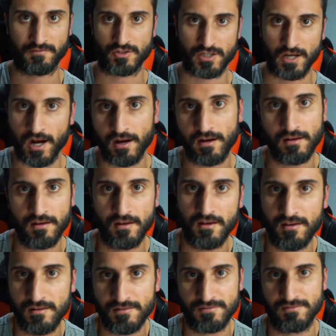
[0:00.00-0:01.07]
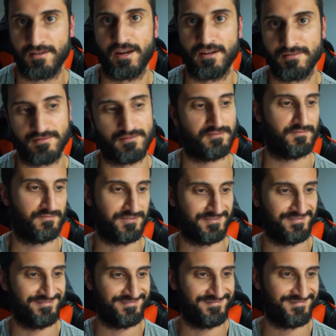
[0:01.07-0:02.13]
If a shark takes it,
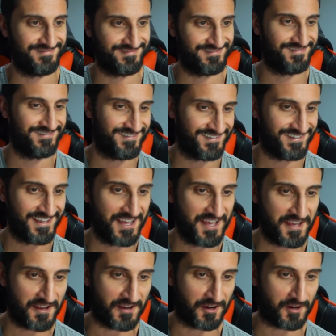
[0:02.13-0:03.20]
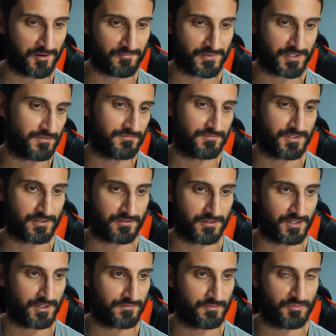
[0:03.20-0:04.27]
then you're
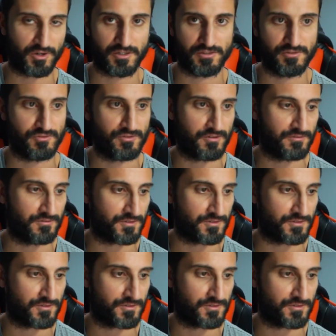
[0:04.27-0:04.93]
going to have to buy a new drone.